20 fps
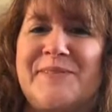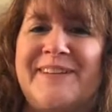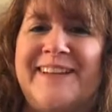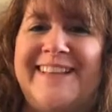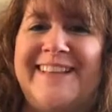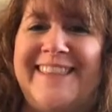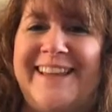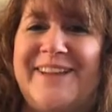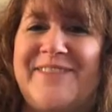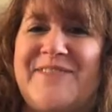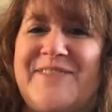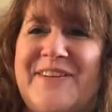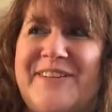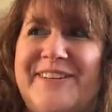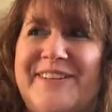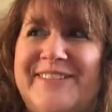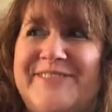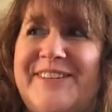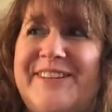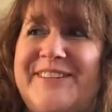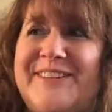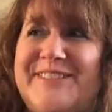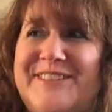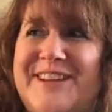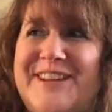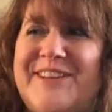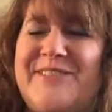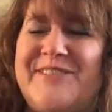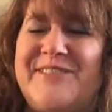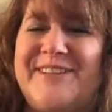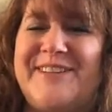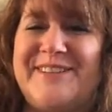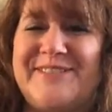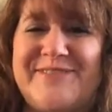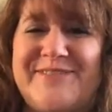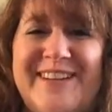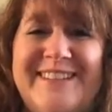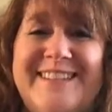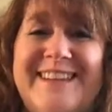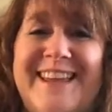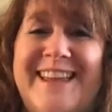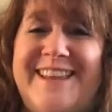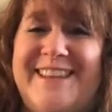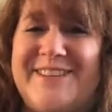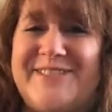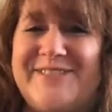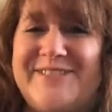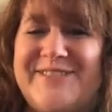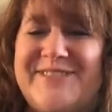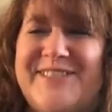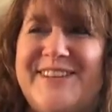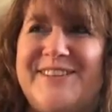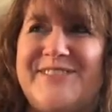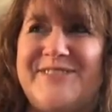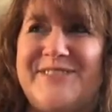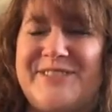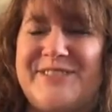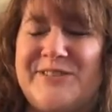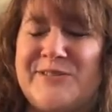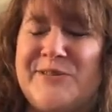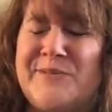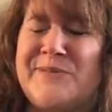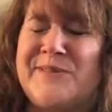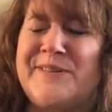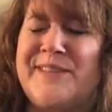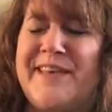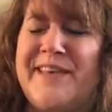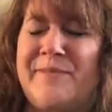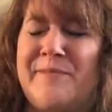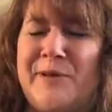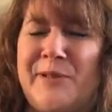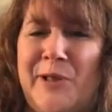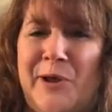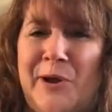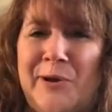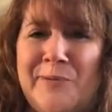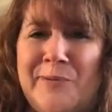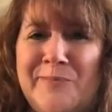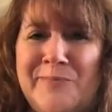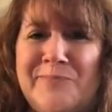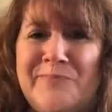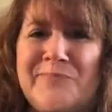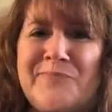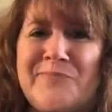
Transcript: me when I think about it. But January is my 10-year anniversary with MLR.